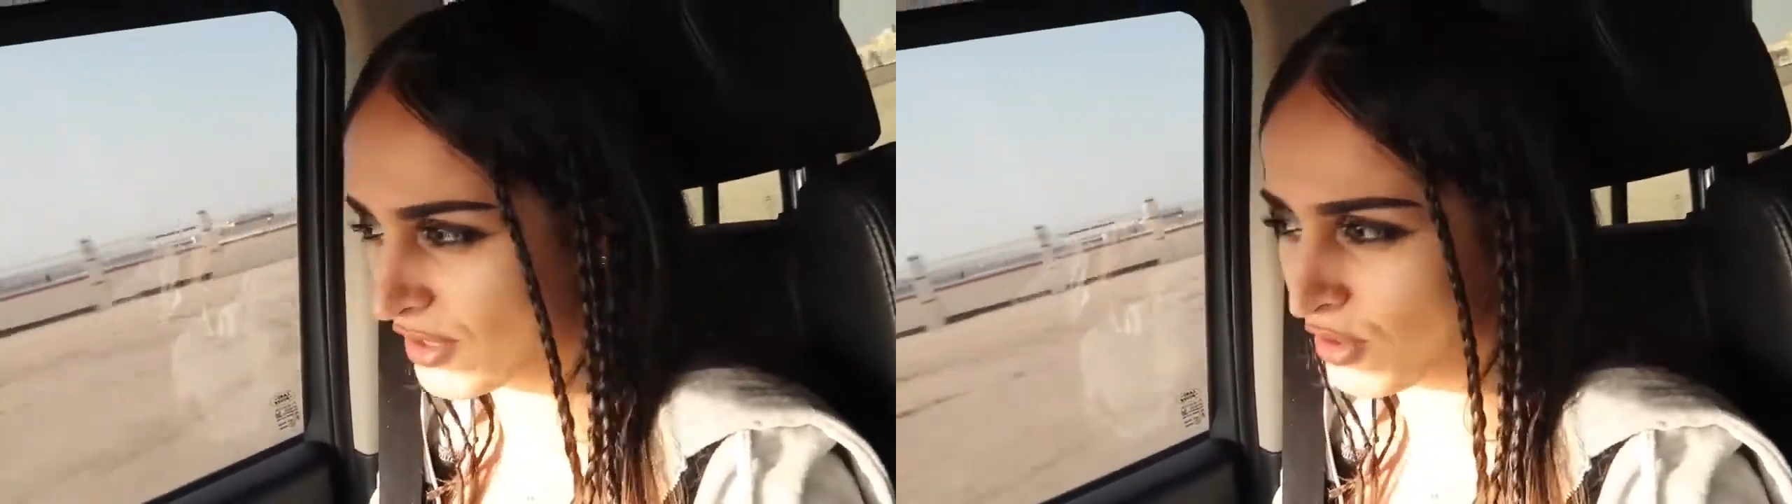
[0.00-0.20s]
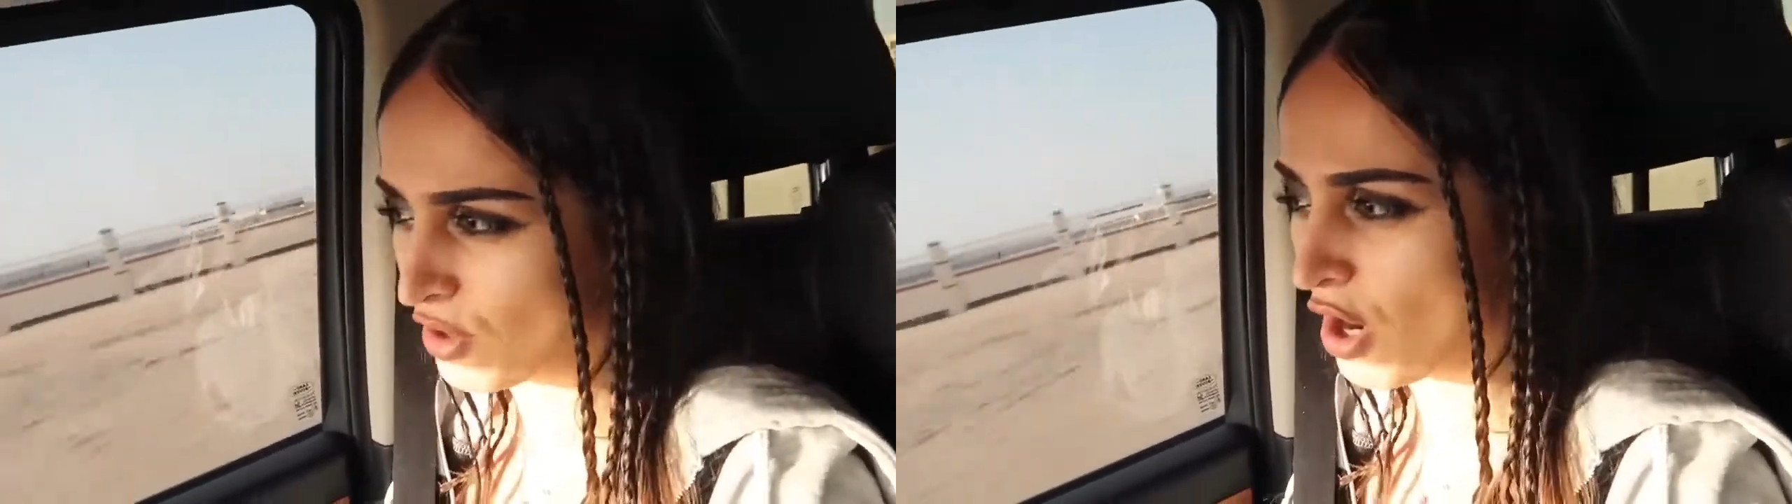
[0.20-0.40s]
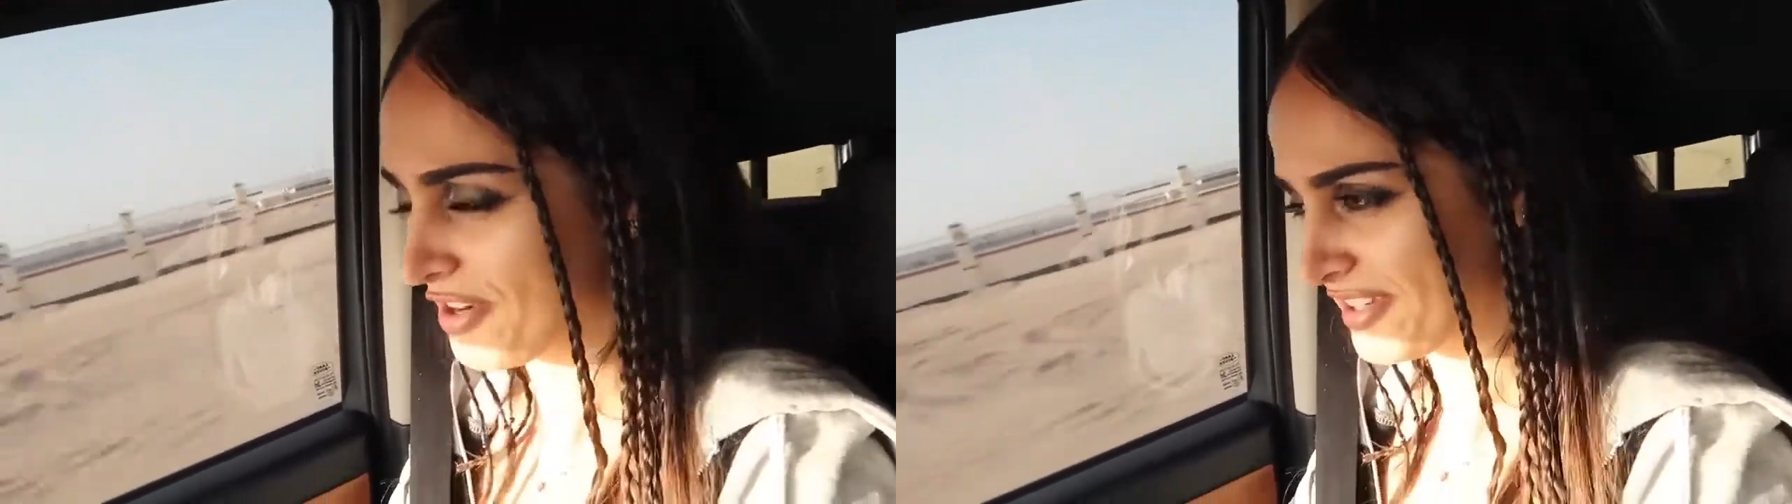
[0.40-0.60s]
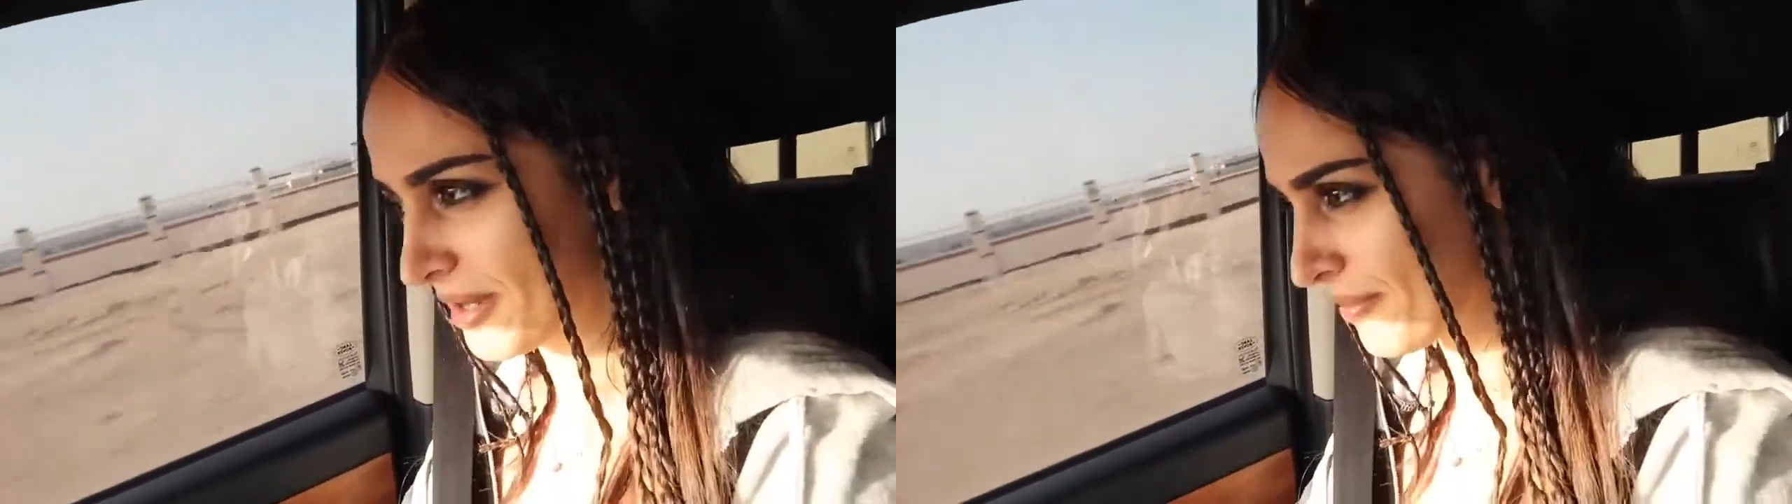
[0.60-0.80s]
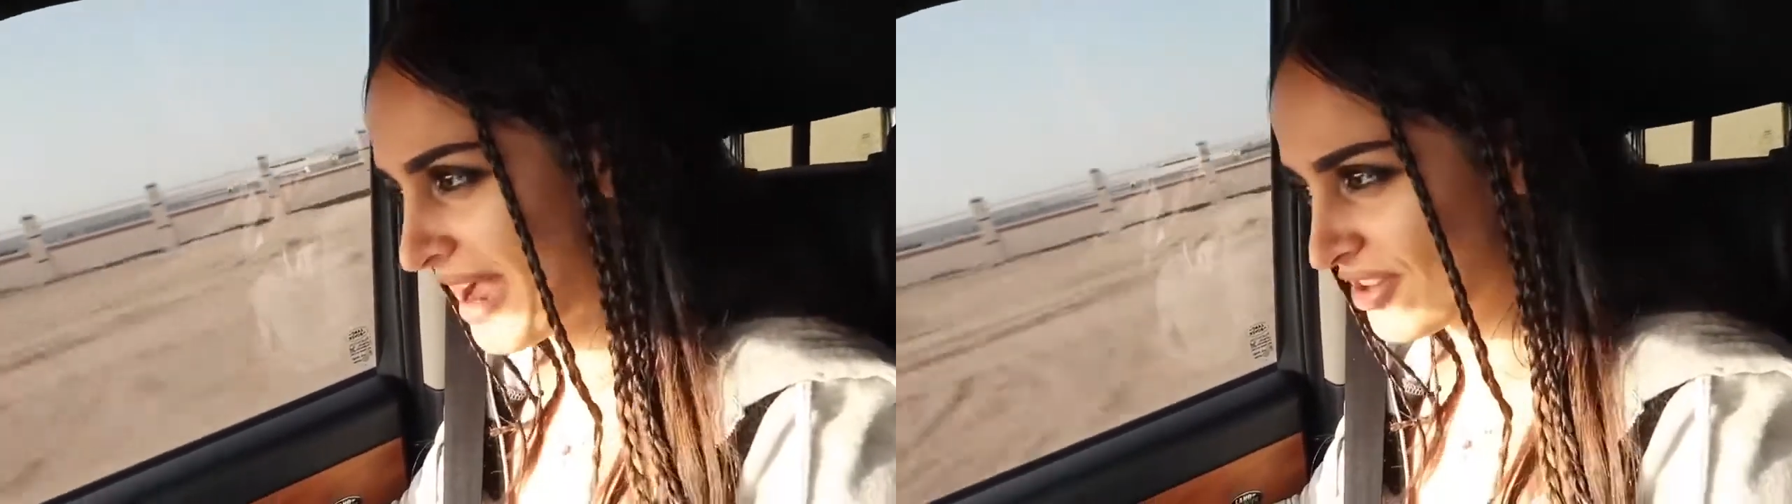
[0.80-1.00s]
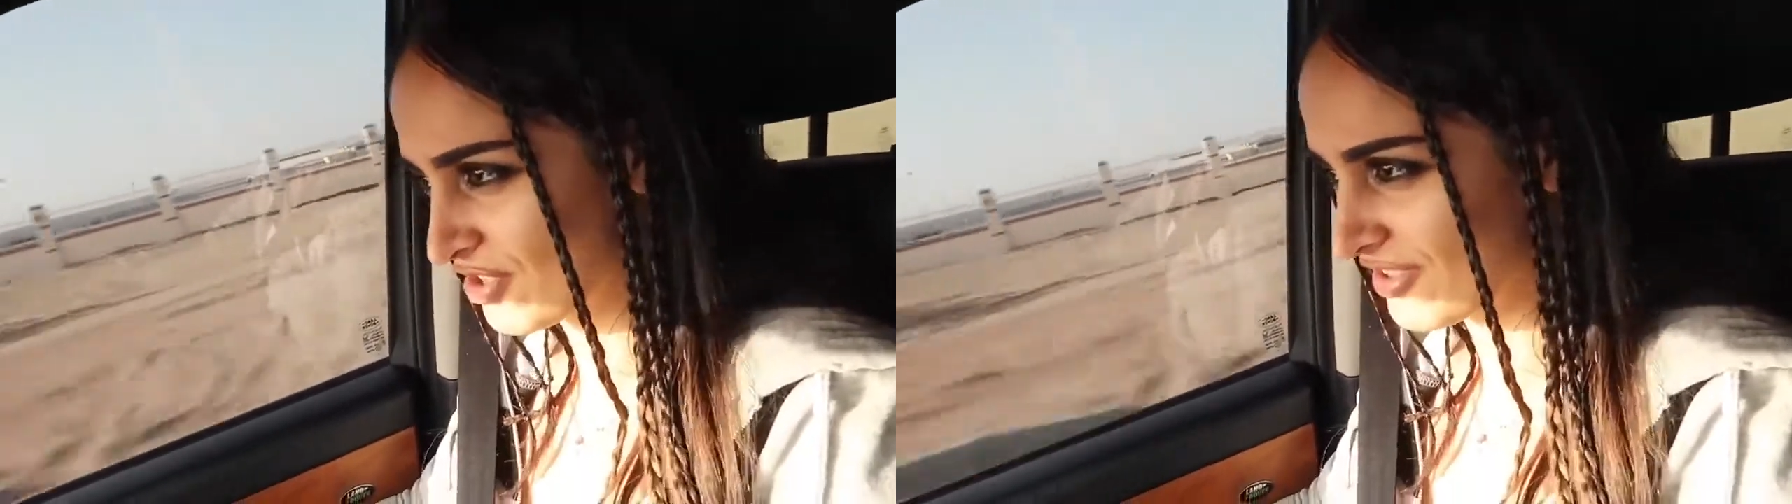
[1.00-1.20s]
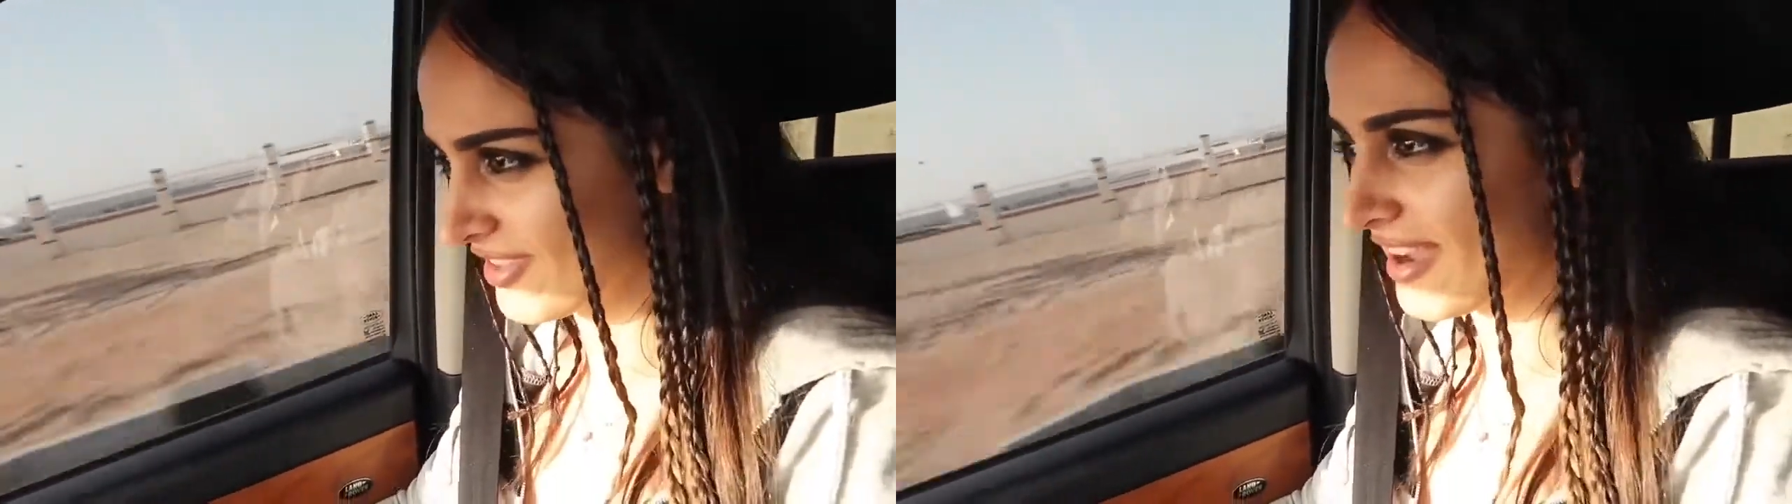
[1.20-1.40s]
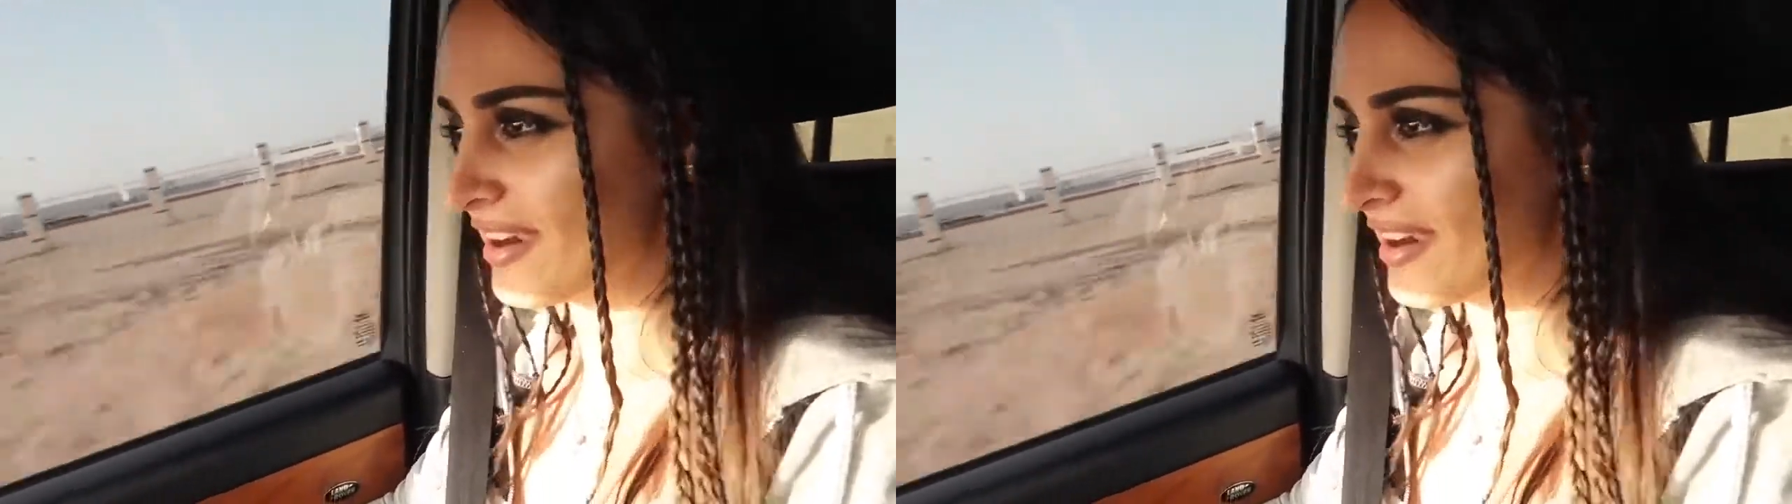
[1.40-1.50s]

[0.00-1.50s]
single car you can imagine.